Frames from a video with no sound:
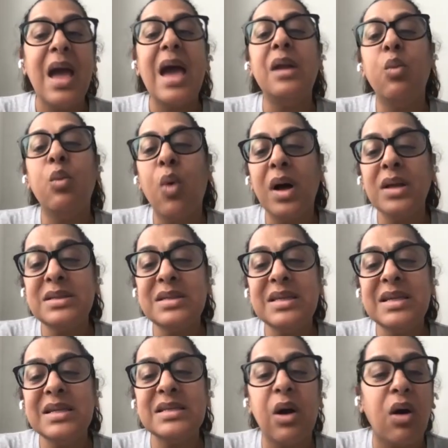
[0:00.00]
And once
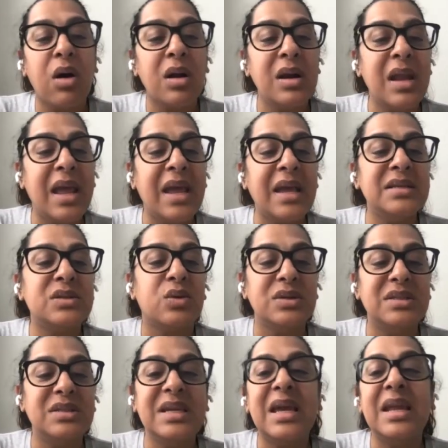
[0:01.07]
these RNAs
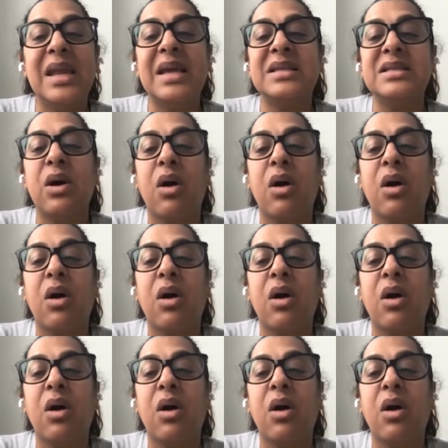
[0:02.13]
or DNAs